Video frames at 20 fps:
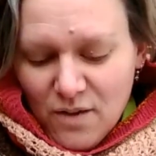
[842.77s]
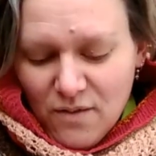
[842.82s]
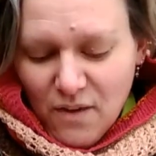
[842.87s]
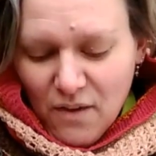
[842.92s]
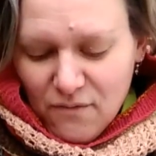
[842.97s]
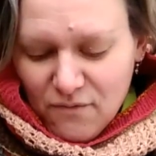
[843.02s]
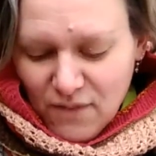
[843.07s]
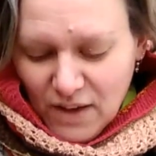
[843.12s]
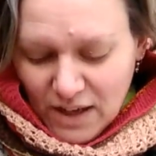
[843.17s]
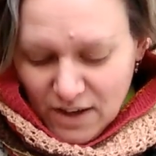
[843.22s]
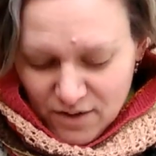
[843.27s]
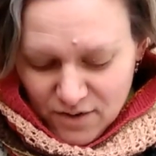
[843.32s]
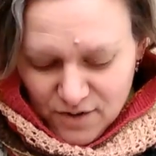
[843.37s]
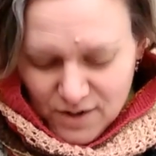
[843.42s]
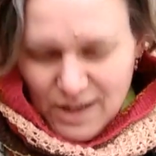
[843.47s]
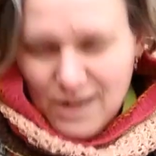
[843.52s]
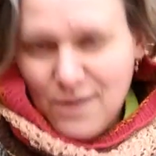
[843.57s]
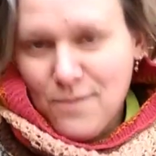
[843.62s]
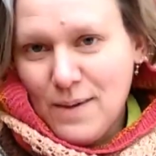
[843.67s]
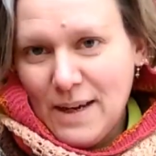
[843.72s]
of a
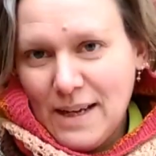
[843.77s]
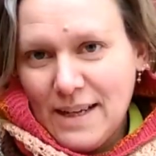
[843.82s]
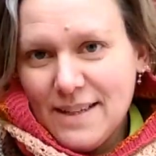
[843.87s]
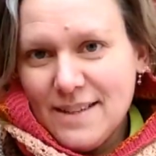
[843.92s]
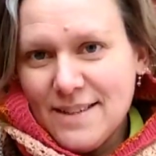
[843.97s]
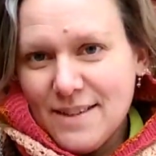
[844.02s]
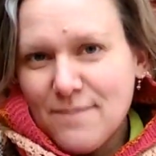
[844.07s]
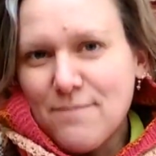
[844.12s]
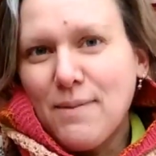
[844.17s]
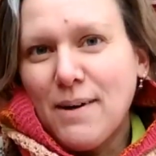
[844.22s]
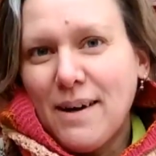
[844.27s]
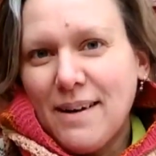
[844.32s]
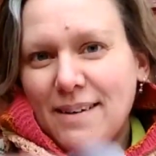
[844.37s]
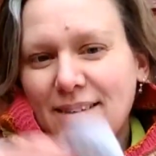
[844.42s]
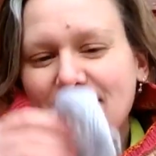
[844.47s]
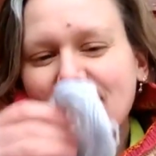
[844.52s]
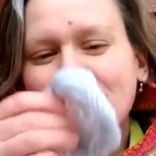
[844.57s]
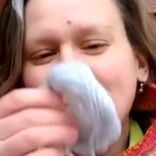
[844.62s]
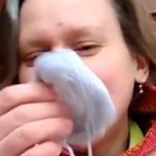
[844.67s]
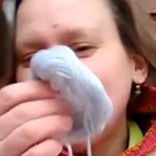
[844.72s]
fingering weight, but
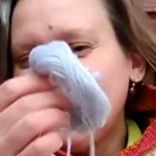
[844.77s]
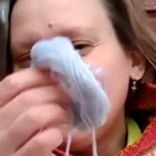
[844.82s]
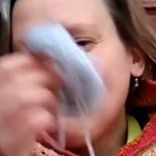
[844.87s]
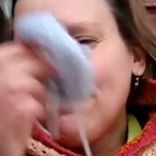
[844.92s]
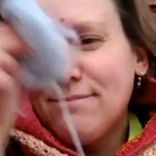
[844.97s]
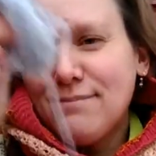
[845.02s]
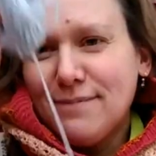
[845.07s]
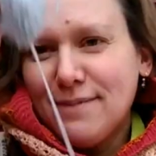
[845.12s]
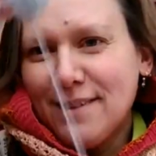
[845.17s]
well,